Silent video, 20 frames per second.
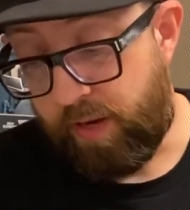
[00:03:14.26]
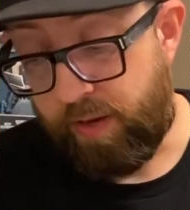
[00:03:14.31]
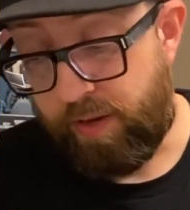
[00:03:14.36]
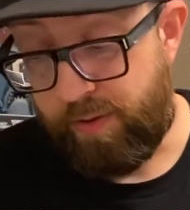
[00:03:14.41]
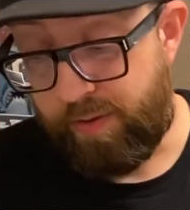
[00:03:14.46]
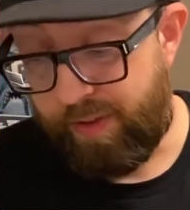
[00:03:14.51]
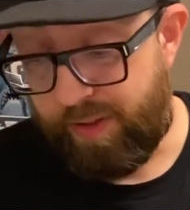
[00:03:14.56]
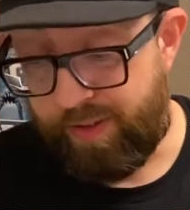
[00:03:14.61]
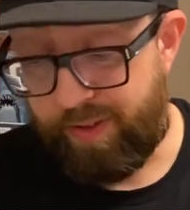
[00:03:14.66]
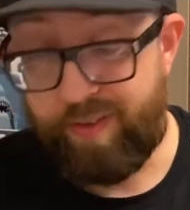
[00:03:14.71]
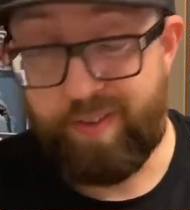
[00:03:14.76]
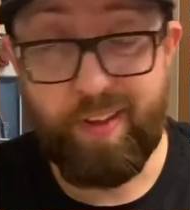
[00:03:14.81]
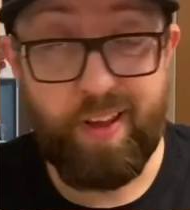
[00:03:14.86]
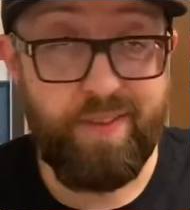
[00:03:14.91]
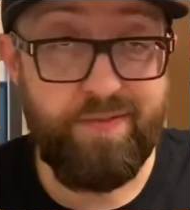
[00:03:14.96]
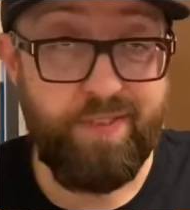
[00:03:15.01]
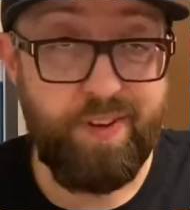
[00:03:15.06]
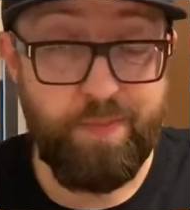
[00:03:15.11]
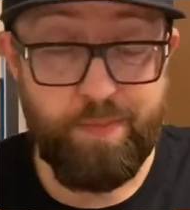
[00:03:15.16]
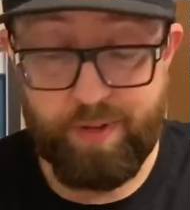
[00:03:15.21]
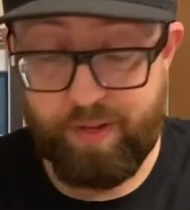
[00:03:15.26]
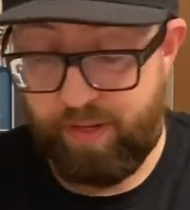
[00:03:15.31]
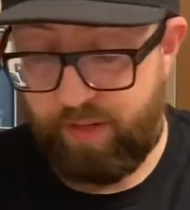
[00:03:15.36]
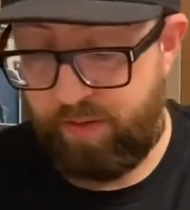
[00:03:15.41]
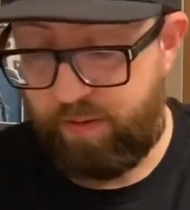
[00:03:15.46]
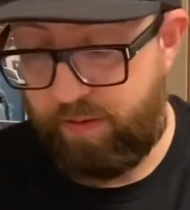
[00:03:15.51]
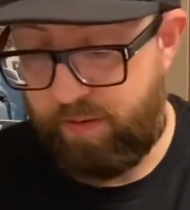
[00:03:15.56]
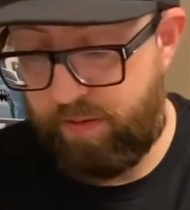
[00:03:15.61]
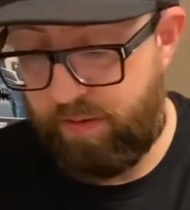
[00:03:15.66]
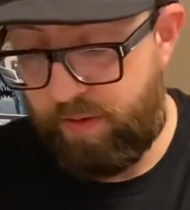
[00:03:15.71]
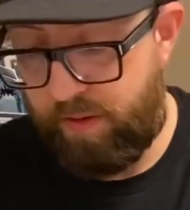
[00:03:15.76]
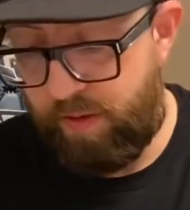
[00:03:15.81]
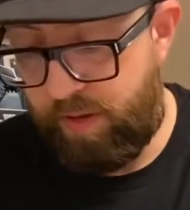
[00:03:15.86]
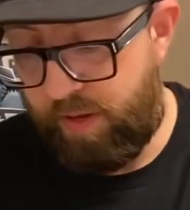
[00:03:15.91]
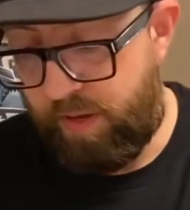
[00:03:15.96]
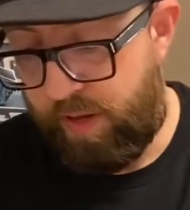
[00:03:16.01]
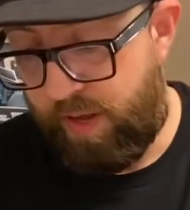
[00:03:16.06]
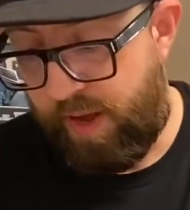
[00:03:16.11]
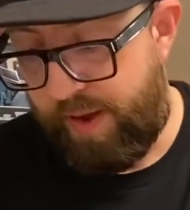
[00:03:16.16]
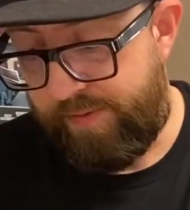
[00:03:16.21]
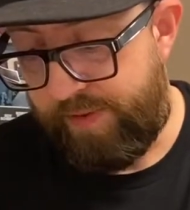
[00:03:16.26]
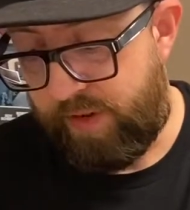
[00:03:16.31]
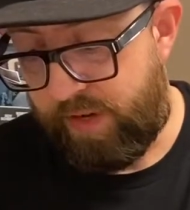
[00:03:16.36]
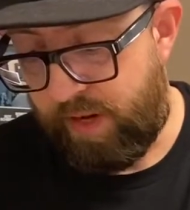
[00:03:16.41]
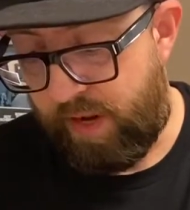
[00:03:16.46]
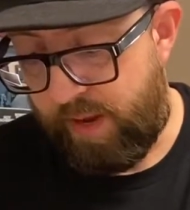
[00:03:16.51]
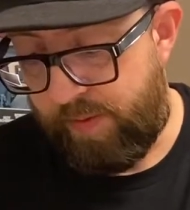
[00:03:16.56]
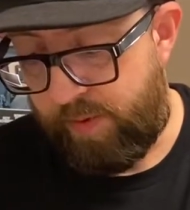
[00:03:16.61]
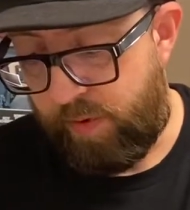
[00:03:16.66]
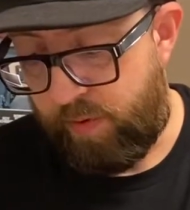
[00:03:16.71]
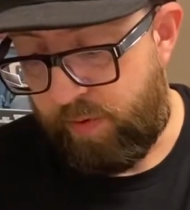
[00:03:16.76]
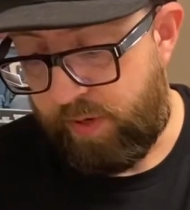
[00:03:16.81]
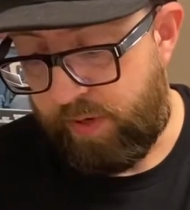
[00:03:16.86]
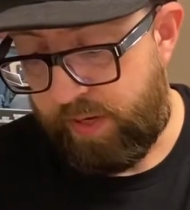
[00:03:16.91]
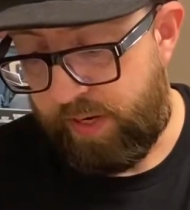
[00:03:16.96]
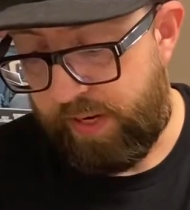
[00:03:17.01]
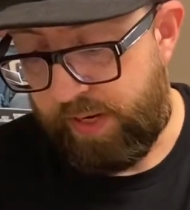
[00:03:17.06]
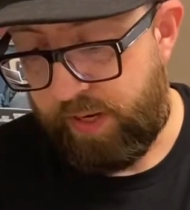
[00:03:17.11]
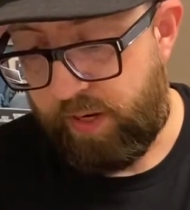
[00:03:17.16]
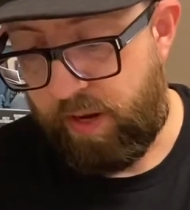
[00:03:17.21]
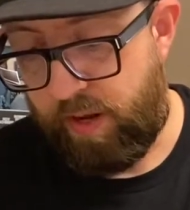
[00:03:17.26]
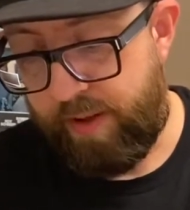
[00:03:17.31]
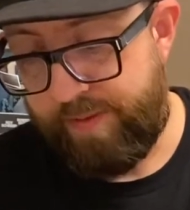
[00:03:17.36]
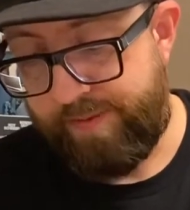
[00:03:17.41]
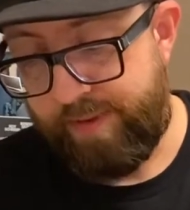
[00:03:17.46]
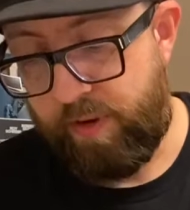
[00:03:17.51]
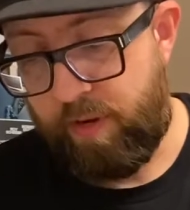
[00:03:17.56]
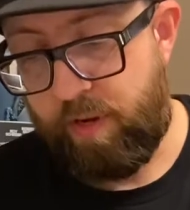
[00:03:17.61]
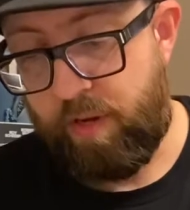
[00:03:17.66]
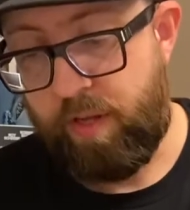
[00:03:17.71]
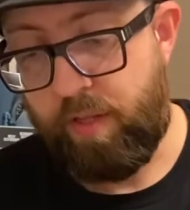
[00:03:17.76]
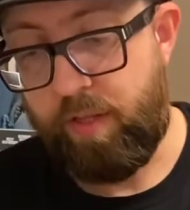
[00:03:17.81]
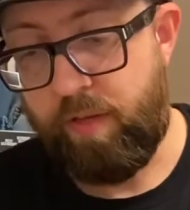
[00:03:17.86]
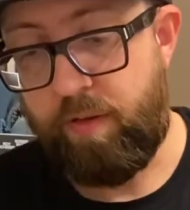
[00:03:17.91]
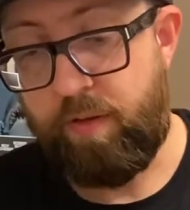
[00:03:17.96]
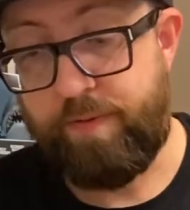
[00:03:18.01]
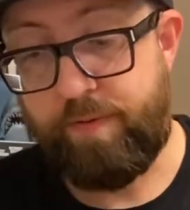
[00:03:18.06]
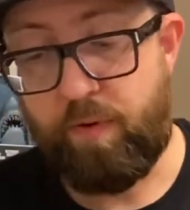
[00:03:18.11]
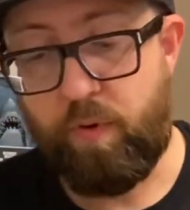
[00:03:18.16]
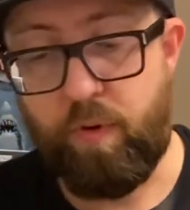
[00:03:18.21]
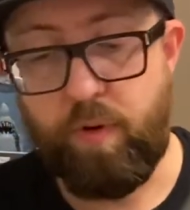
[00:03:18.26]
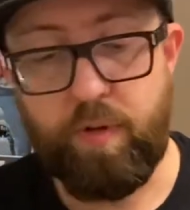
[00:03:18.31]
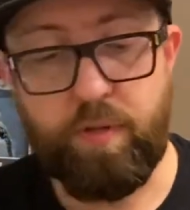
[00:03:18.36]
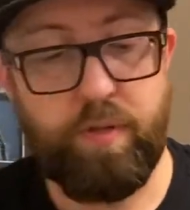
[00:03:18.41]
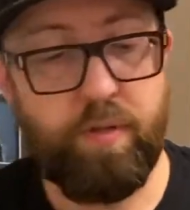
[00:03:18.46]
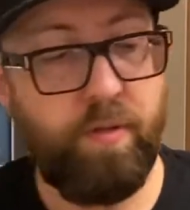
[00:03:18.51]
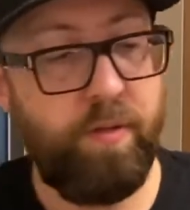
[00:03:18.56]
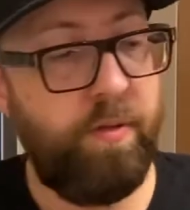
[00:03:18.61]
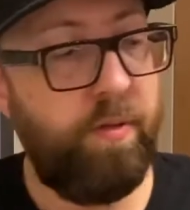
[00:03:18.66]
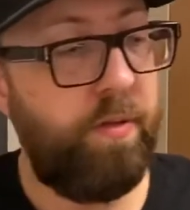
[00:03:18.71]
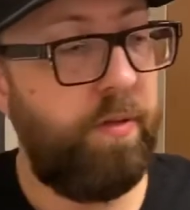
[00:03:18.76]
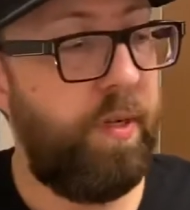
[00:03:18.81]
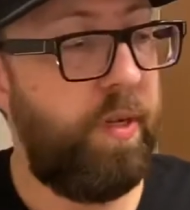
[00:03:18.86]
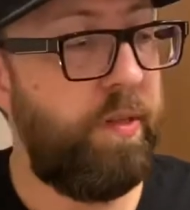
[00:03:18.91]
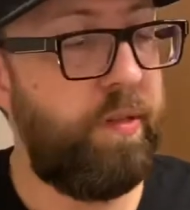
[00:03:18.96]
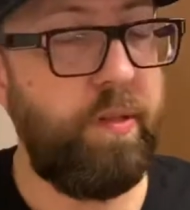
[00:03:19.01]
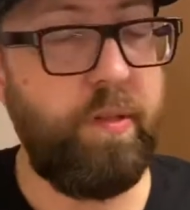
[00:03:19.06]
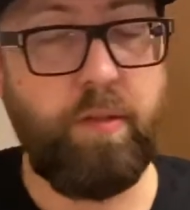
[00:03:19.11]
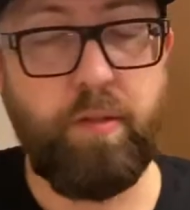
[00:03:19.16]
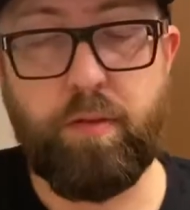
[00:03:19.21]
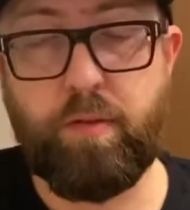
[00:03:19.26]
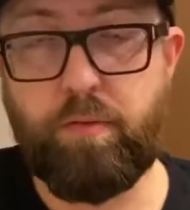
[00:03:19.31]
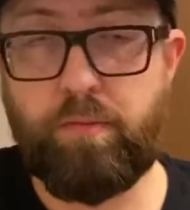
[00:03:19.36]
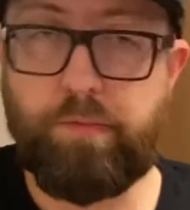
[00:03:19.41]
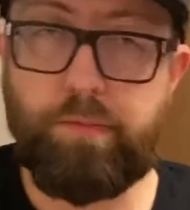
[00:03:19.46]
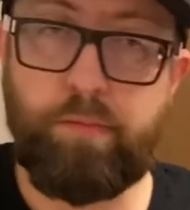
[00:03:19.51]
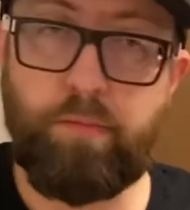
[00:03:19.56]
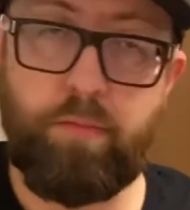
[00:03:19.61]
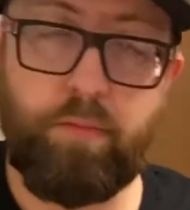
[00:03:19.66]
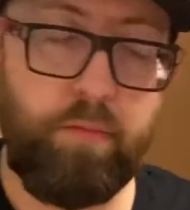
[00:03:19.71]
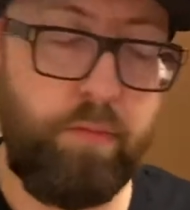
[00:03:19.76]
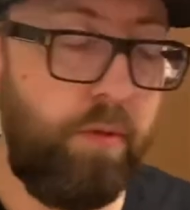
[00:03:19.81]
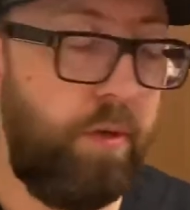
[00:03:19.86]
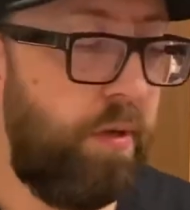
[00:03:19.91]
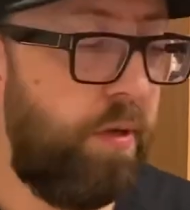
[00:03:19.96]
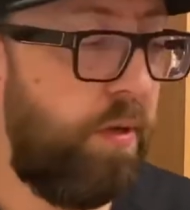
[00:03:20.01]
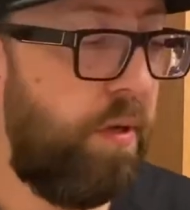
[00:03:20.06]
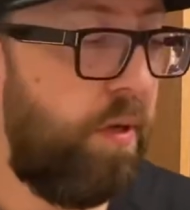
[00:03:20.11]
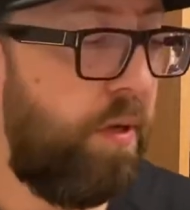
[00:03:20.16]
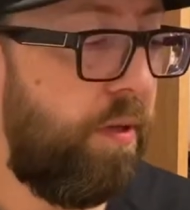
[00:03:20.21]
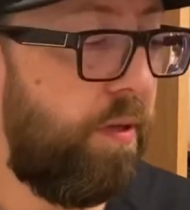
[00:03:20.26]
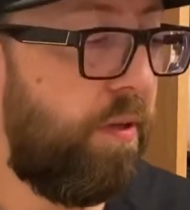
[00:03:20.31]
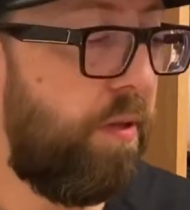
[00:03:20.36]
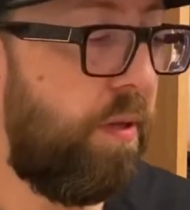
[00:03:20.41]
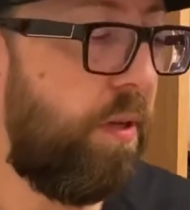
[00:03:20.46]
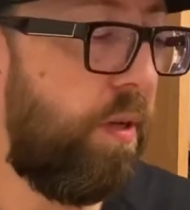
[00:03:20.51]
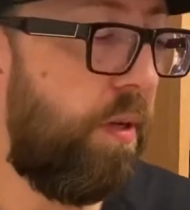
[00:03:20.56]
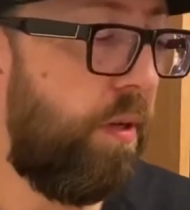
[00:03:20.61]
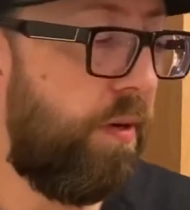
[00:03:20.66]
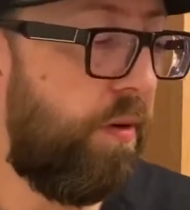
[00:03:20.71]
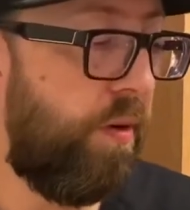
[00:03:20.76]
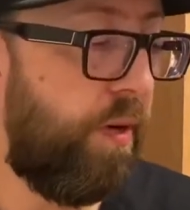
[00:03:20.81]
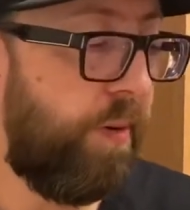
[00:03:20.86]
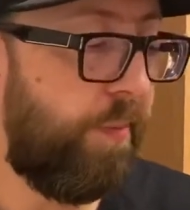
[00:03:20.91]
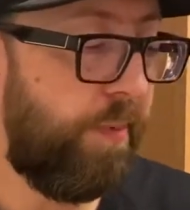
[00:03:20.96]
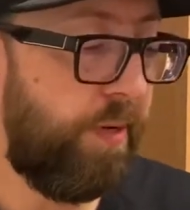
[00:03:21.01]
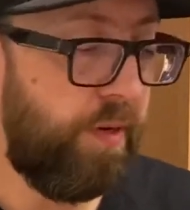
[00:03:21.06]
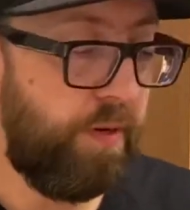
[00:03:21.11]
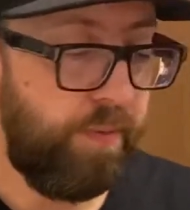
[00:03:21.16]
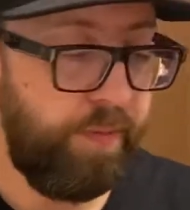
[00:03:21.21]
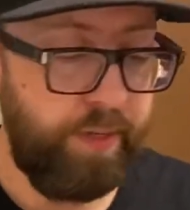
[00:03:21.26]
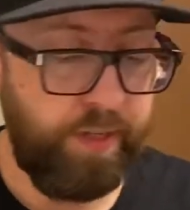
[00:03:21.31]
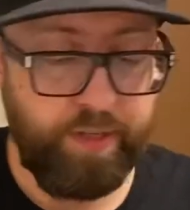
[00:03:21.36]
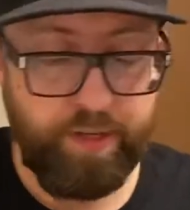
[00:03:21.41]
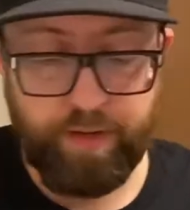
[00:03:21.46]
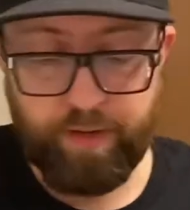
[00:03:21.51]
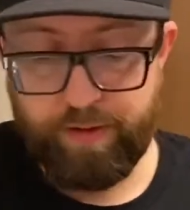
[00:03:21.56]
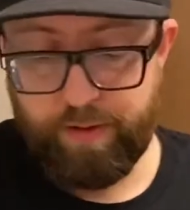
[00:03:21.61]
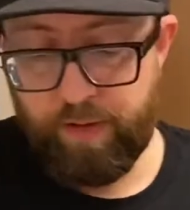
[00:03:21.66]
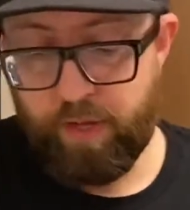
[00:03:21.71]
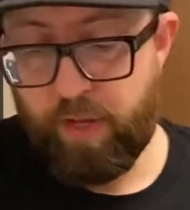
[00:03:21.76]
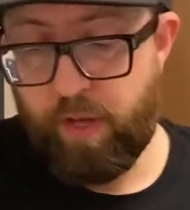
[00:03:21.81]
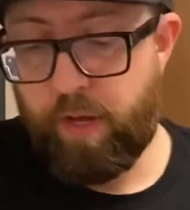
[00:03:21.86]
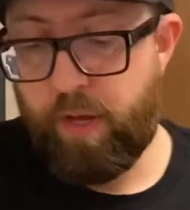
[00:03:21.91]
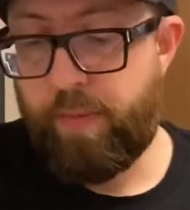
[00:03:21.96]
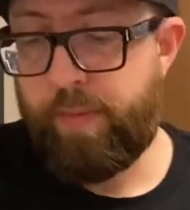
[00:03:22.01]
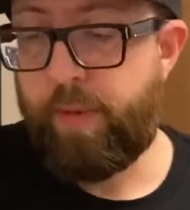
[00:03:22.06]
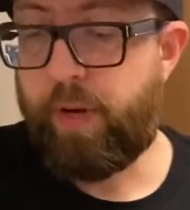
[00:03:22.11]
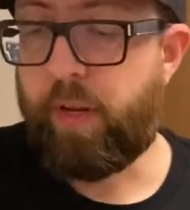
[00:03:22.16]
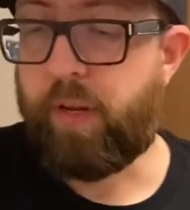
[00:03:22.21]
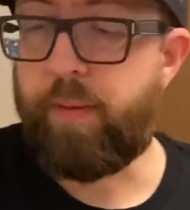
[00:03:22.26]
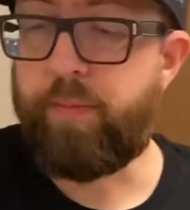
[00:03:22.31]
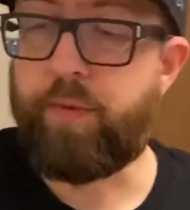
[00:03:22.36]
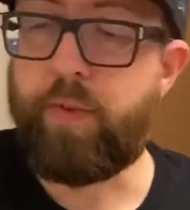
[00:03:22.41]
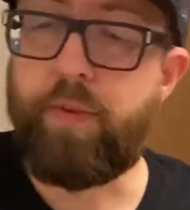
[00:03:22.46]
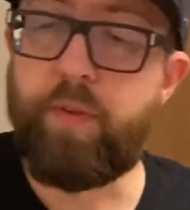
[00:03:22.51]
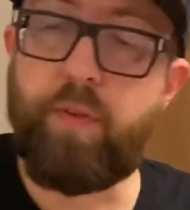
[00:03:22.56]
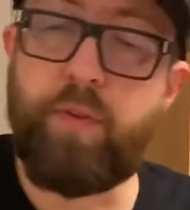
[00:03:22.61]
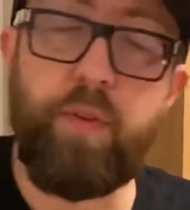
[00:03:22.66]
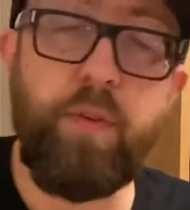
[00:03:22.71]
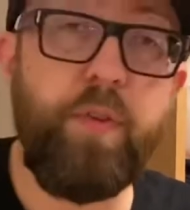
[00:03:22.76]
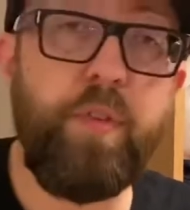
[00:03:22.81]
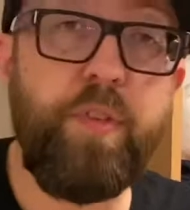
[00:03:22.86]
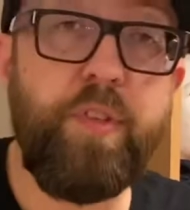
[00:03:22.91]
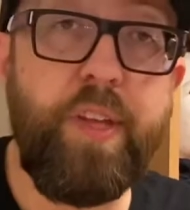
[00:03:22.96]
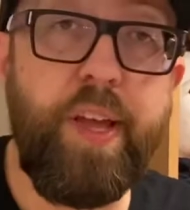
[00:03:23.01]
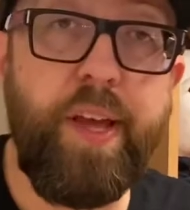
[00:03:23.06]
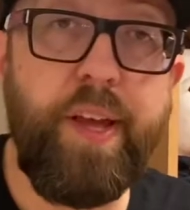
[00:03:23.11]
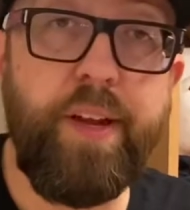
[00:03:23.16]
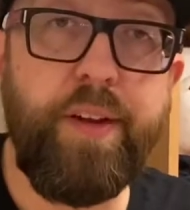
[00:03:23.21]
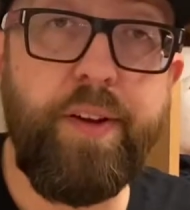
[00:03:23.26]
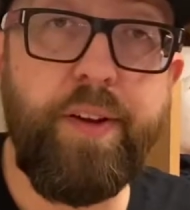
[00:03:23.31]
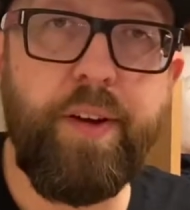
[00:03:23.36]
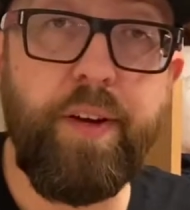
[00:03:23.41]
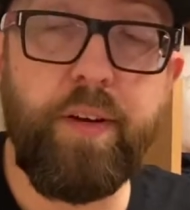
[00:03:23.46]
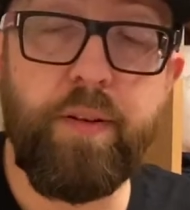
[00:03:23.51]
this safety pin every time you want to take it off and on, of course. So it's a little annoying, but no big deal. But it comes with this little stand here.